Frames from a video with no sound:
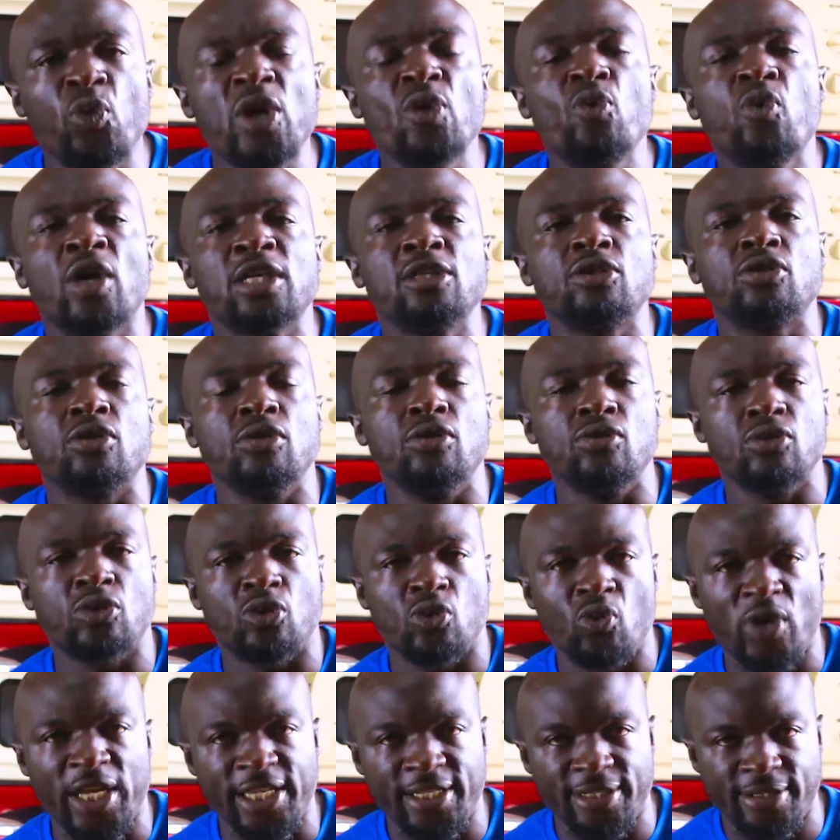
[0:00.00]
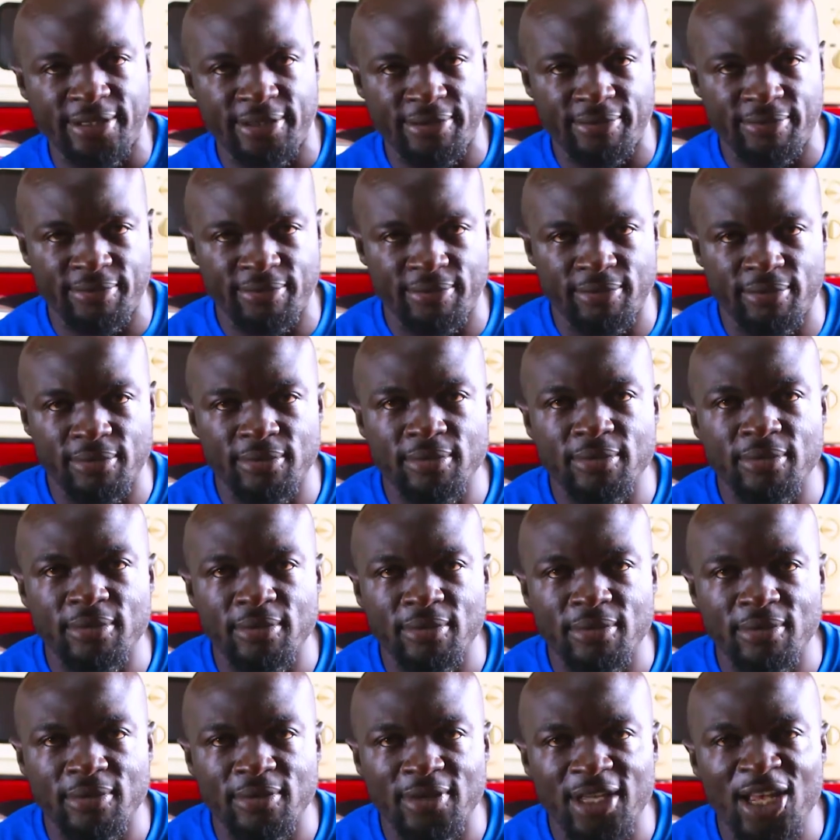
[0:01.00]
we want to lose weight,
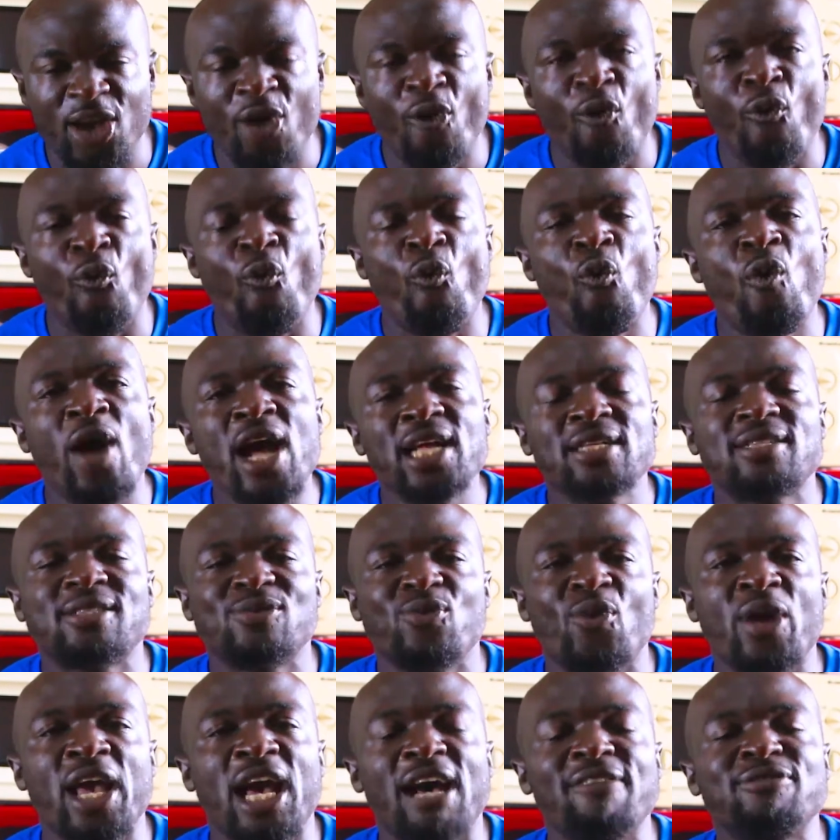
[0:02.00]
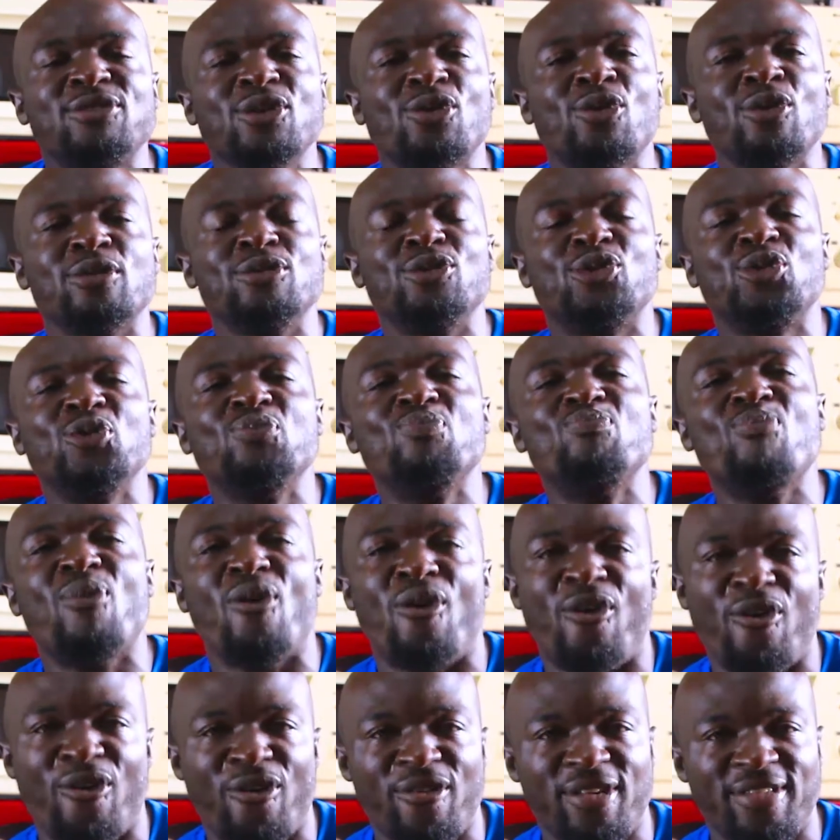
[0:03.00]
what we have to consume
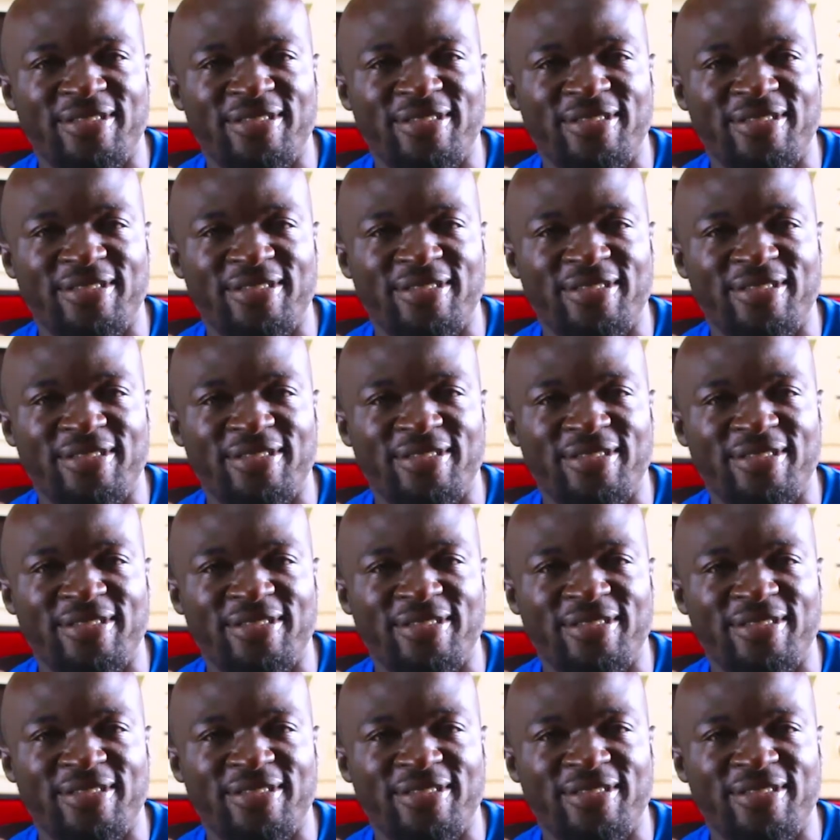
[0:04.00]
more